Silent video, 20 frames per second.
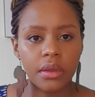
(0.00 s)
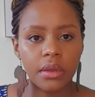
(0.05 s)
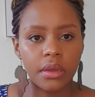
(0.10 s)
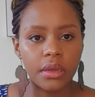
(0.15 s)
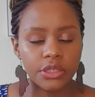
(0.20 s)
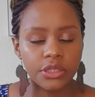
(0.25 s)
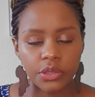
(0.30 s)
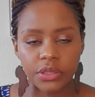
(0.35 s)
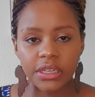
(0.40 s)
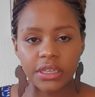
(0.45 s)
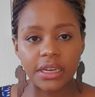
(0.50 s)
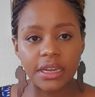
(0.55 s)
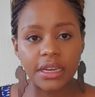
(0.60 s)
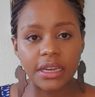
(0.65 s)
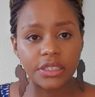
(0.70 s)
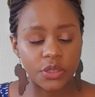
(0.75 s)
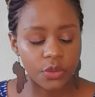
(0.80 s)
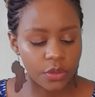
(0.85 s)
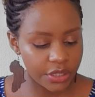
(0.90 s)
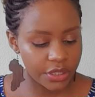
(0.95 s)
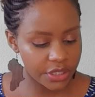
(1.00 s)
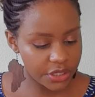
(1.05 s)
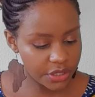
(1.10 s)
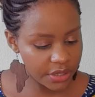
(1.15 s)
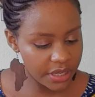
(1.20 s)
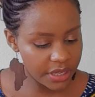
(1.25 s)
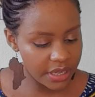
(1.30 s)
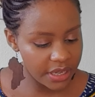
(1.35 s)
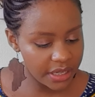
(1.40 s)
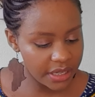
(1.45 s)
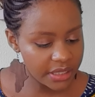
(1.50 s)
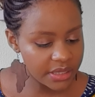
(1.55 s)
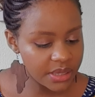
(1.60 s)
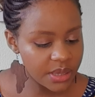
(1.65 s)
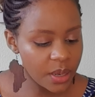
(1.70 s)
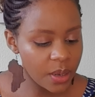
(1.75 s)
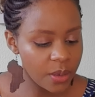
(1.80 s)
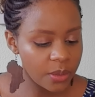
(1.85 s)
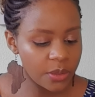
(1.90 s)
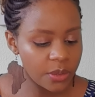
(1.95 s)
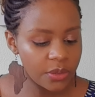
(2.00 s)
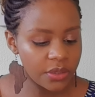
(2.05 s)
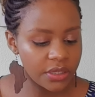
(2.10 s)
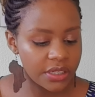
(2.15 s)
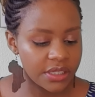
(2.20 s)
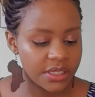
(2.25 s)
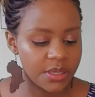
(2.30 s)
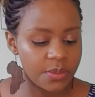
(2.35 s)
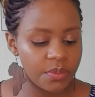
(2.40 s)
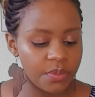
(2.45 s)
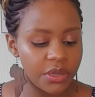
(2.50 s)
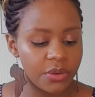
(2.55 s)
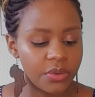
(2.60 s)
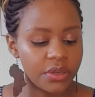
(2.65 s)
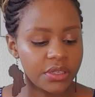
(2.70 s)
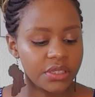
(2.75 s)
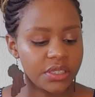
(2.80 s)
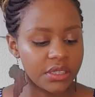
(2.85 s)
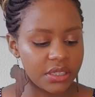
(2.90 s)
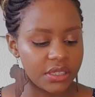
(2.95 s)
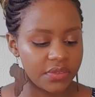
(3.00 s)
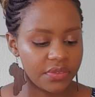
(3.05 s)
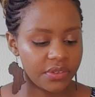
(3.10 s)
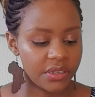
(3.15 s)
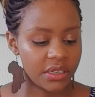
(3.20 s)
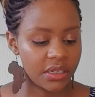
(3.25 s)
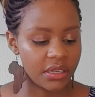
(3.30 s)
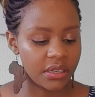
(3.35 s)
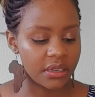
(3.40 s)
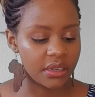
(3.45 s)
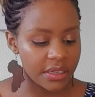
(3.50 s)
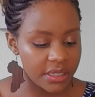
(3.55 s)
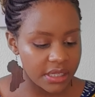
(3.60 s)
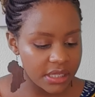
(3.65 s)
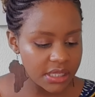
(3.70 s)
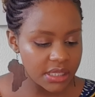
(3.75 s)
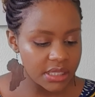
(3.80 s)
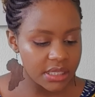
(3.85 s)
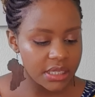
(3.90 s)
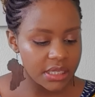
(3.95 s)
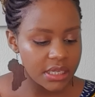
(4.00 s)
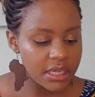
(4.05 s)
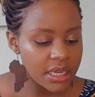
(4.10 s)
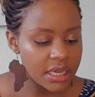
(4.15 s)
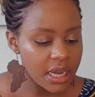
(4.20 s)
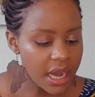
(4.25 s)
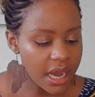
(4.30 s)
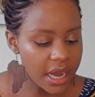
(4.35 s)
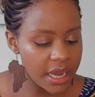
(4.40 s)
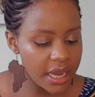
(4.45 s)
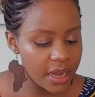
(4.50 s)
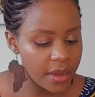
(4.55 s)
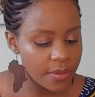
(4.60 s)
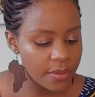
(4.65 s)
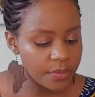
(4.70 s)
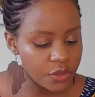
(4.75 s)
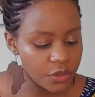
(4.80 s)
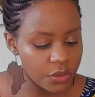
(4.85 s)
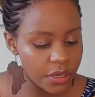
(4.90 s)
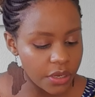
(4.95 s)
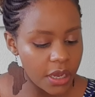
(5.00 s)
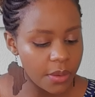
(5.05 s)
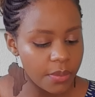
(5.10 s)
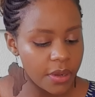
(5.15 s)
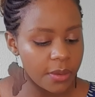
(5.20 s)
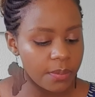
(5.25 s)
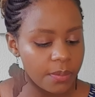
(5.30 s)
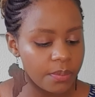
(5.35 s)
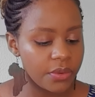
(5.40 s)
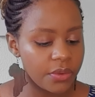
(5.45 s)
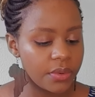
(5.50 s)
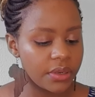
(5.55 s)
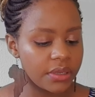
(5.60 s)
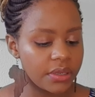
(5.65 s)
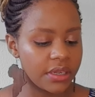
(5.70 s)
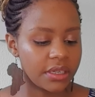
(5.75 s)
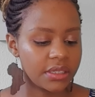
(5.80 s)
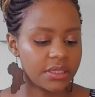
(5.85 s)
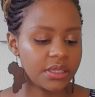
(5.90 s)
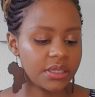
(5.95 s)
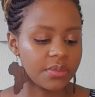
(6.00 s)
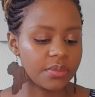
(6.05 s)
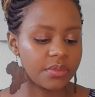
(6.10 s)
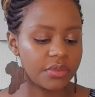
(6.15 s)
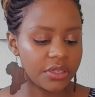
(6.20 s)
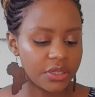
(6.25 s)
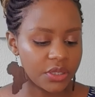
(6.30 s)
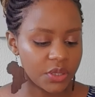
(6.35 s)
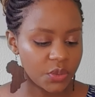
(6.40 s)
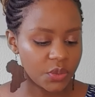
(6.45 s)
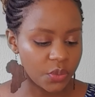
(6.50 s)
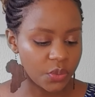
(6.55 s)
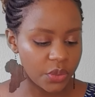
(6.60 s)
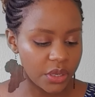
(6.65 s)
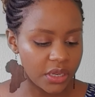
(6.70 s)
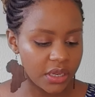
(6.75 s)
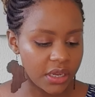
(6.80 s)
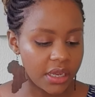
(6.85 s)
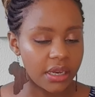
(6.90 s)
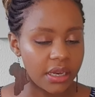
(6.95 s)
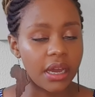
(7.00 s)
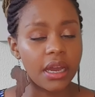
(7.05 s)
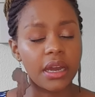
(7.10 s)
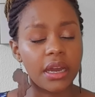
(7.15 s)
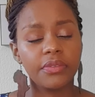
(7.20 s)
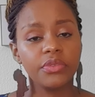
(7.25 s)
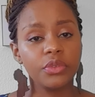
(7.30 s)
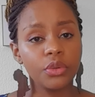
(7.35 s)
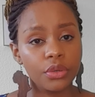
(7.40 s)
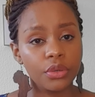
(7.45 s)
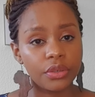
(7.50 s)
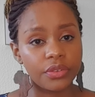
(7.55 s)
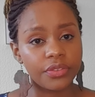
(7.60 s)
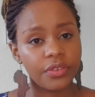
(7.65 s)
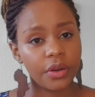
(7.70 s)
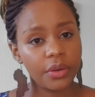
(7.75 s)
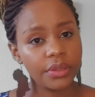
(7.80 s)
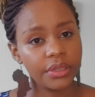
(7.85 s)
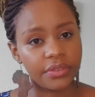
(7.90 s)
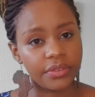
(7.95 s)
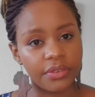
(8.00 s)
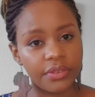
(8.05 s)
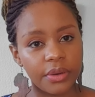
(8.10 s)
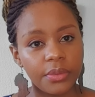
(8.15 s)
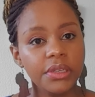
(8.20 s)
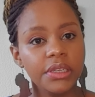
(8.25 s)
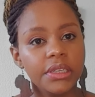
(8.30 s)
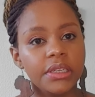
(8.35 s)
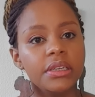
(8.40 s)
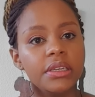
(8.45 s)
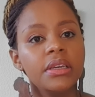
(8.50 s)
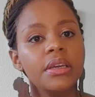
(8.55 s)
So the next question here is, how long does a B1 certificate last? I am doing my B1 exam this week and have not found a family.